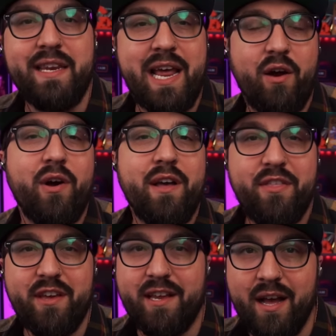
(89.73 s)
Now,
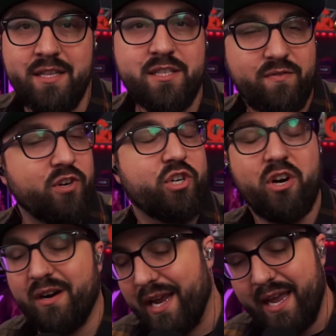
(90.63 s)
the guns for
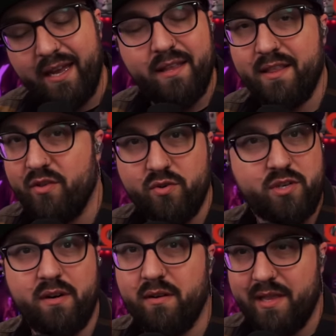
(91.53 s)
sure, hey, those
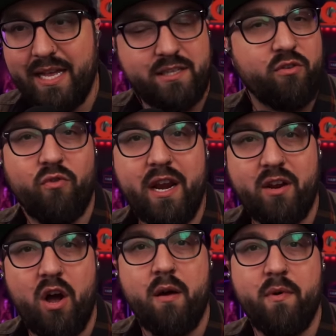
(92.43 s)
are that's a great
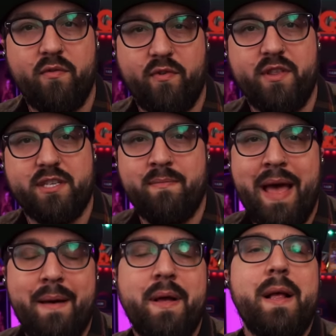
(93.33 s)
combo for this
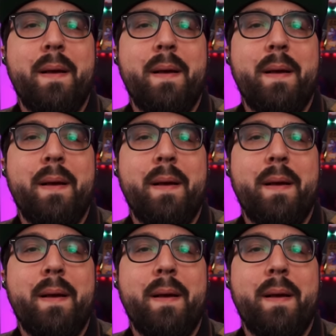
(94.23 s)
map.